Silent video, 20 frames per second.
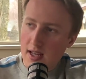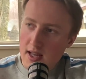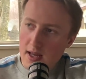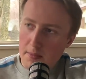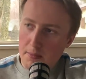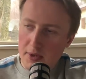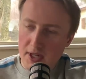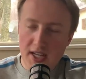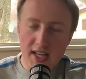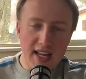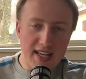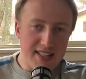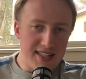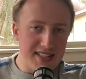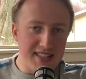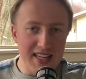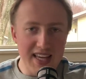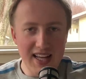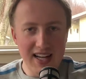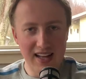But could I
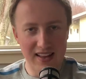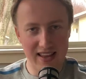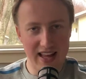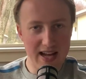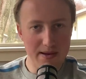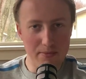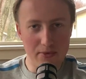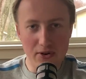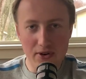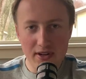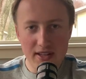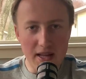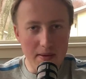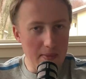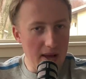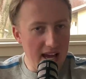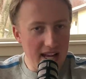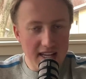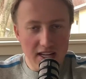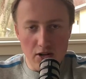see it a lot more than
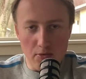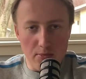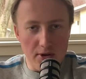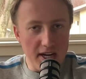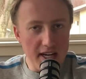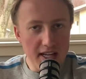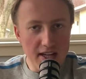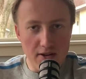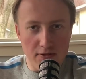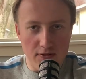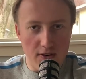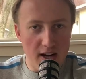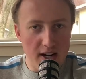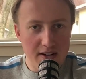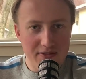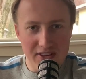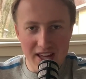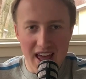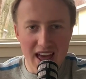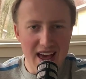Manning or Brady or Favre?
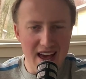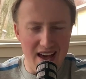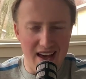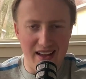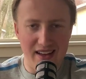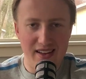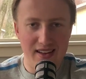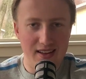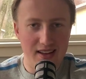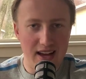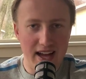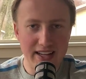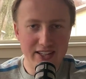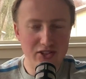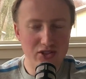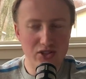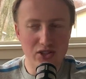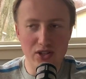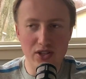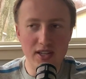Yeah, I
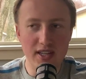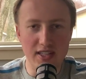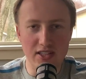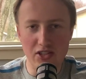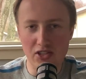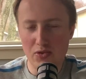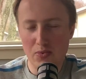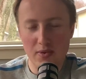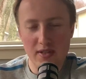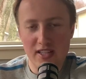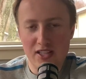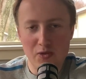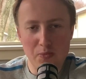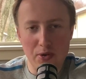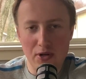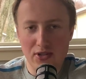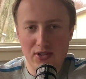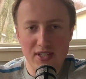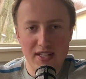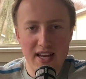just could, just with his
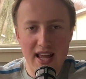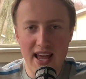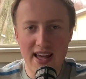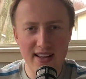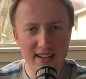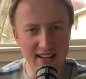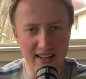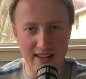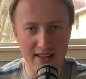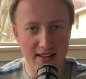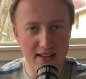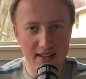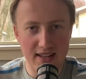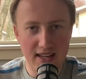personality.